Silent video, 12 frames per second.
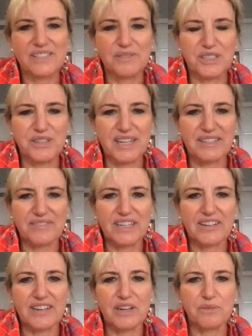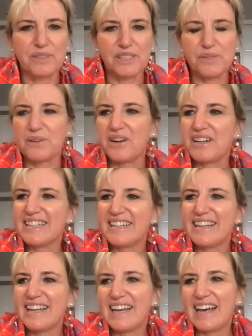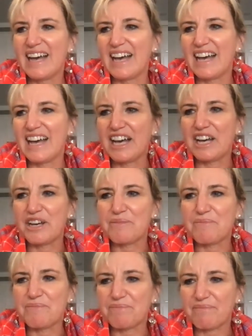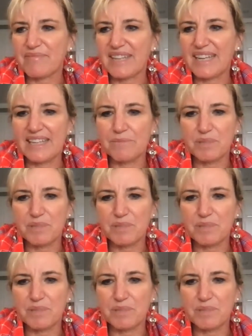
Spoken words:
try to figure out what's wrong. And